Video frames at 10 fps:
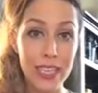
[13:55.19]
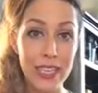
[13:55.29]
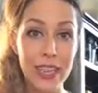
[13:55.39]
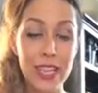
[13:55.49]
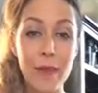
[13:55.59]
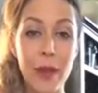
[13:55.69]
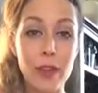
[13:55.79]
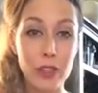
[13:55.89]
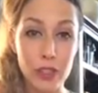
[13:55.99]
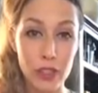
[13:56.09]
Think about
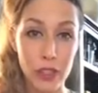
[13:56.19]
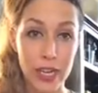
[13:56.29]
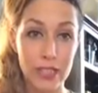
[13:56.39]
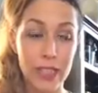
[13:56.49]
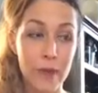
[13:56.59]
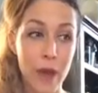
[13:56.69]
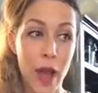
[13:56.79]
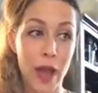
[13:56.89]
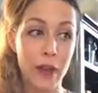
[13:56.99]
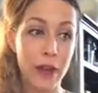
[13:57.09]
your strengths. Think about
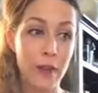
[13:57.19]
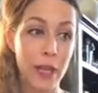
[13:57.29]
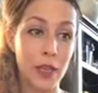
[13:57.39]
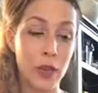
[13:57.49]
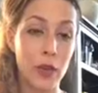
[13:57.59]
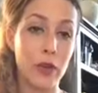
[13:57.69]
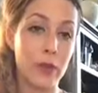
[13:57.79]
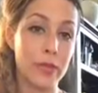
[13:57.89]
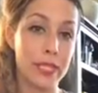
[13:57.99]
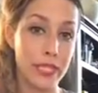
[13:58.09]
how you're going to make your
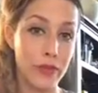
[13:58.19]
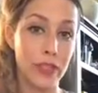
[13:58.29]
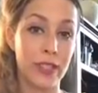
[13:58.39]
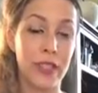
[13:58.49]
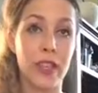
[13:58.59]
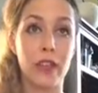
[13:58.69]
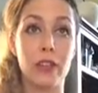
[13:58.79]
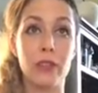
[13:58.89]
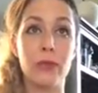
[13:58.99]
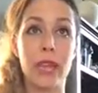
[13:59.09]
groups different than the other
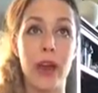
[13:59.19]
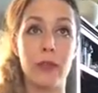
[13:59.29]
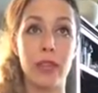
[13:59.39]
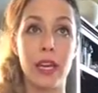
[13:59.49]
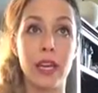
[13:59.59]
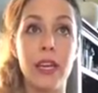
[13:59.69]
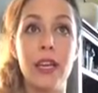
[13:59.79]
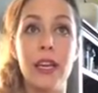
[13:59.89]
groups out there.